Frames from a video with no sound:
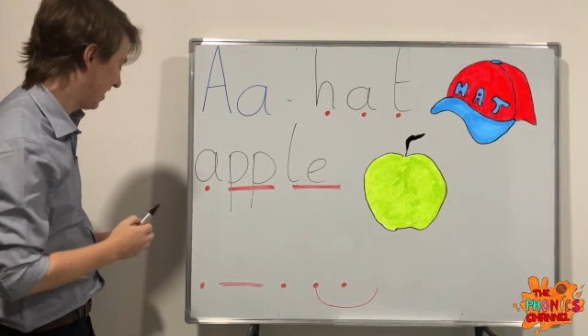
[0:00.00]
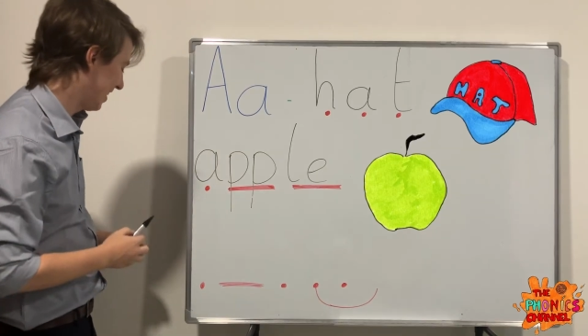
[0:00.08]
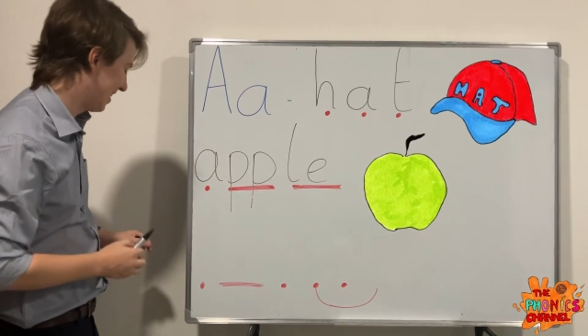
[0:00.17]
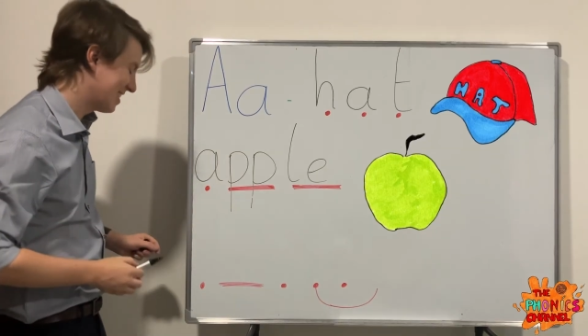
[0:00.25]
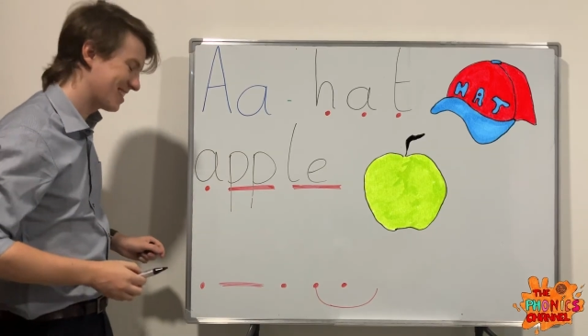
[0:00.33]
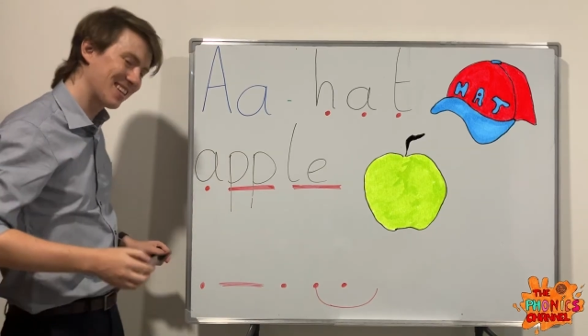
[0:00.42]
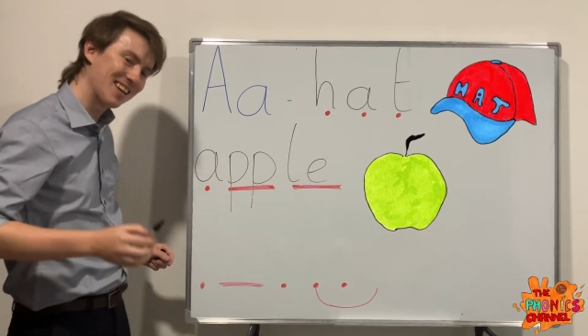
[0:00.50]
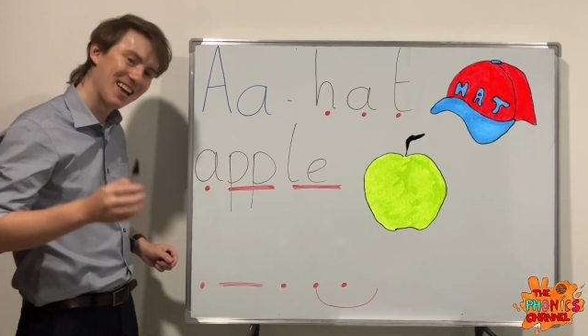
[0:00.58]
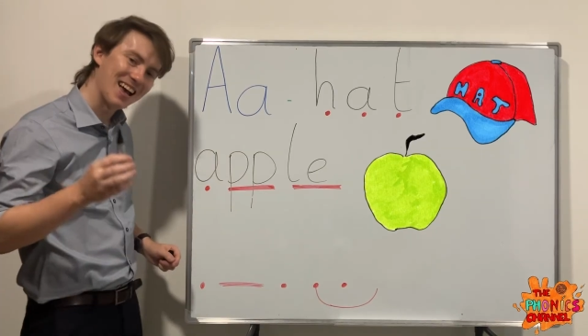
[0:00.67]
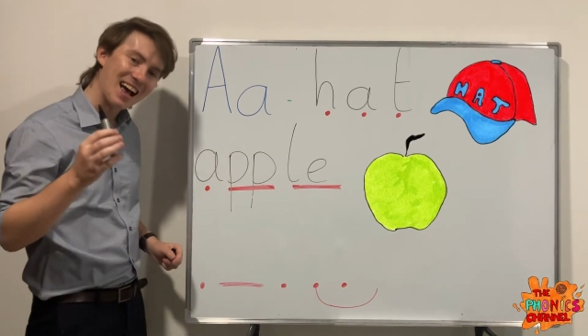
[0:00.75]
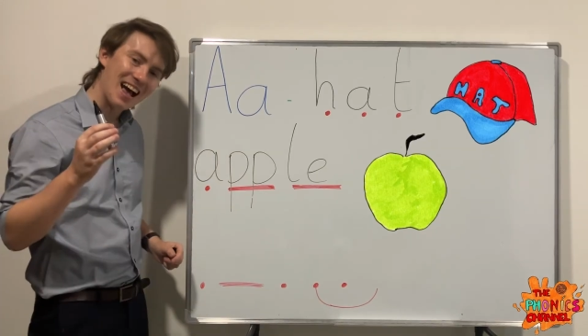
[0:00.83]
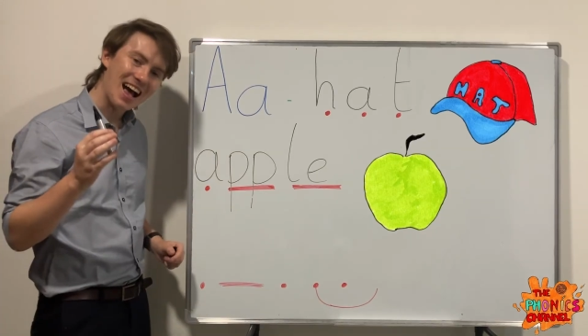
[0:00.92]
is
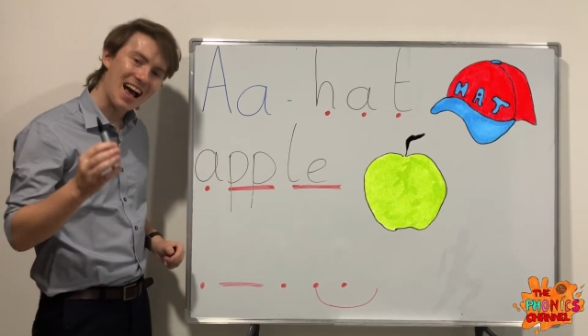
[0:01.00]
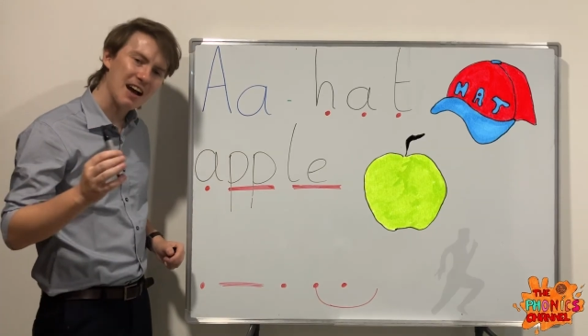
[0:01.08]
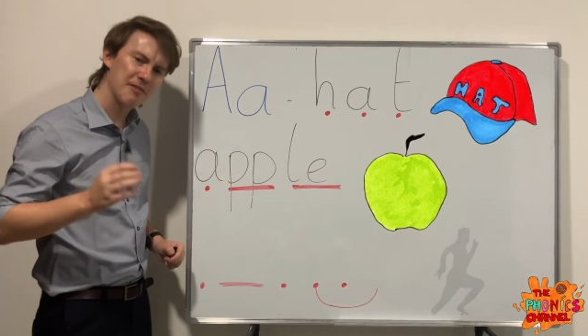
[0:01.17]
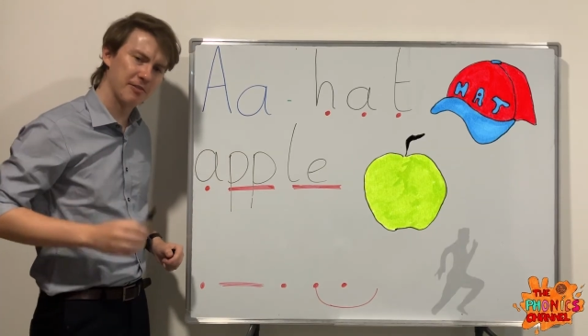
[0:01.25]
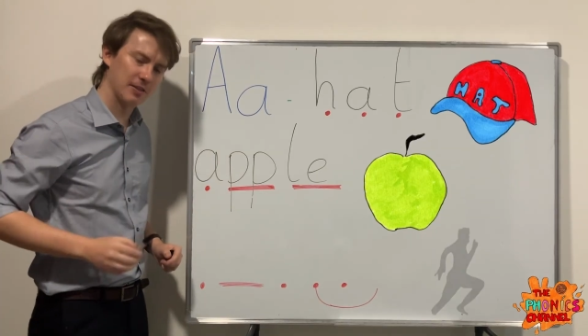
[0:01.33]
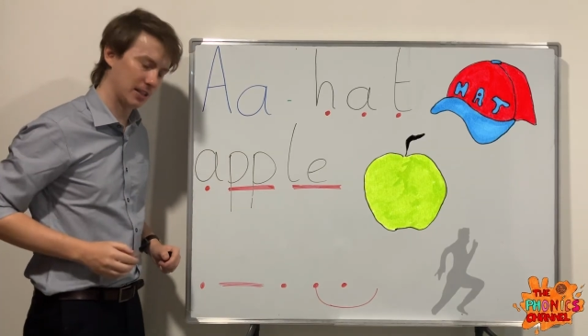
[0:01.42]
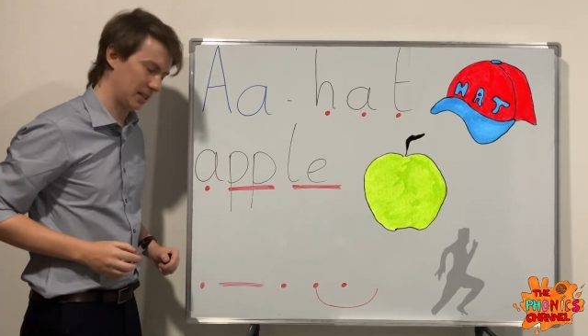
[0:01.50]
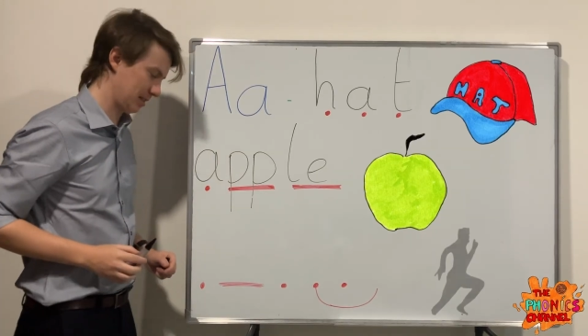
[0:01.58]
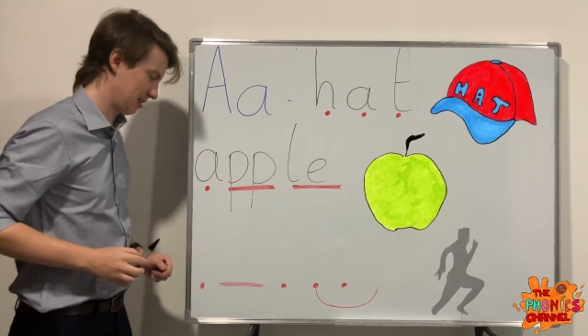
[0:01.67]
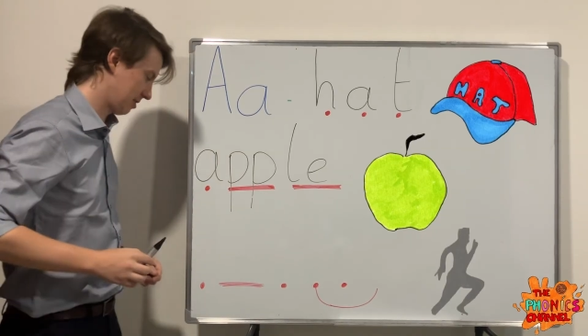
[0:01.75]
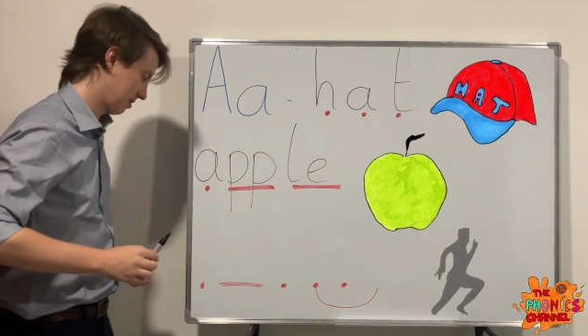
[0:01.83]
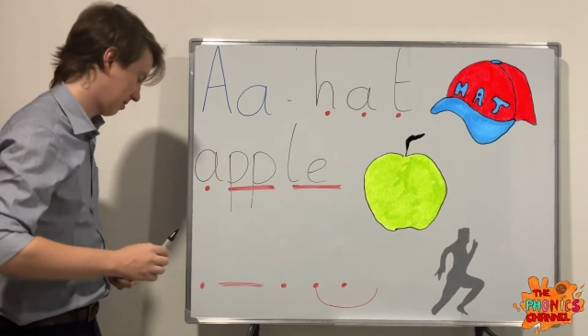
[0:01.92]

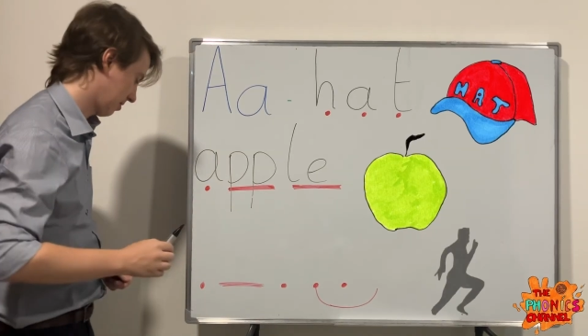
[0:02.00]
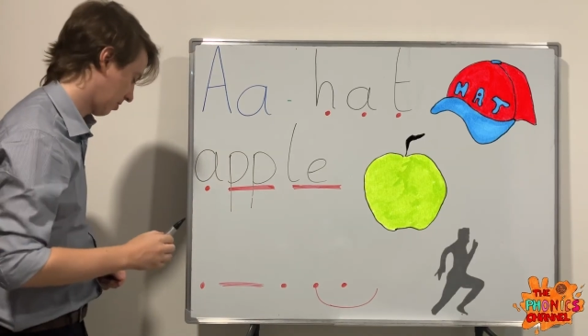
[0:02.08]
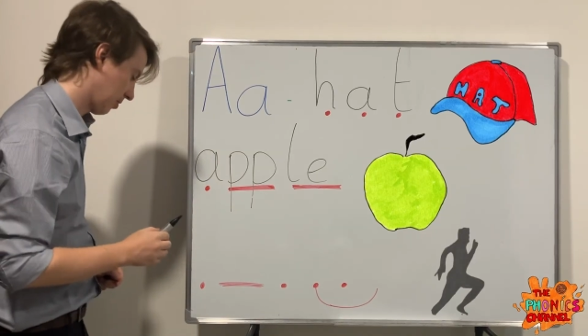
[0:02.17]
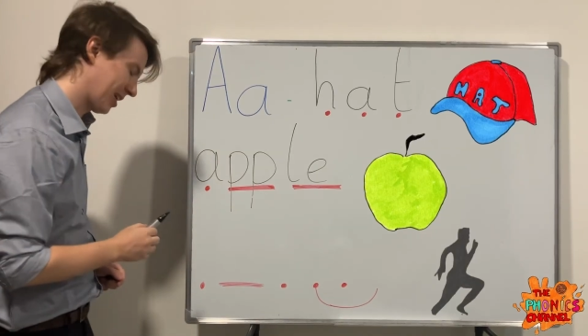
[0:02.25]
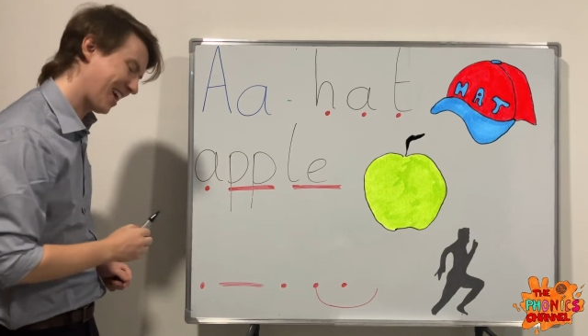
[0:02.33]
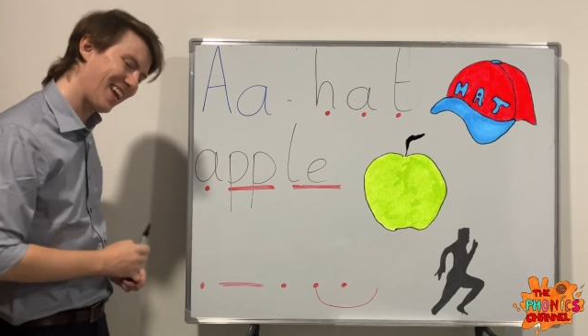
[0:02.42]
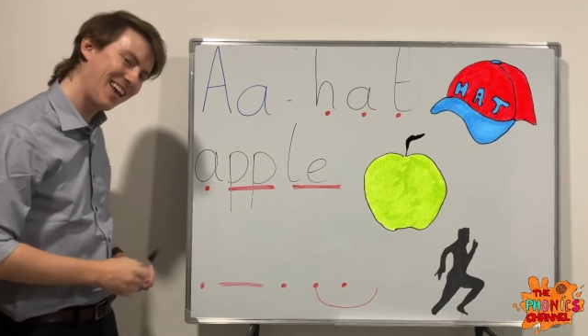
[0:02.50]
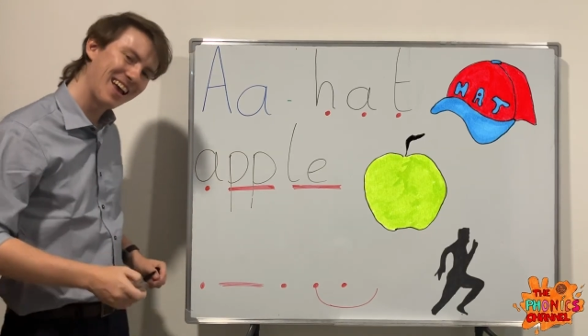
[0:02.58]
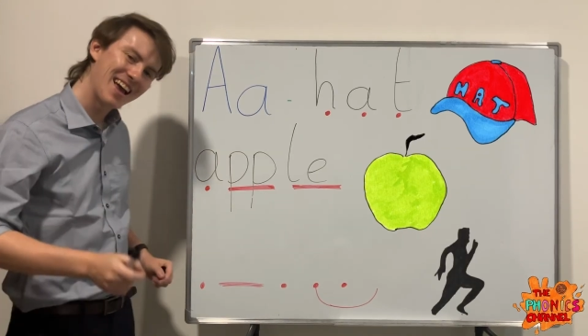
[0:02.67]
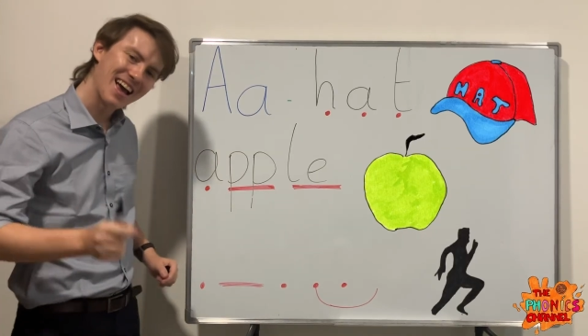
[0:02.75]
athlete. Okay,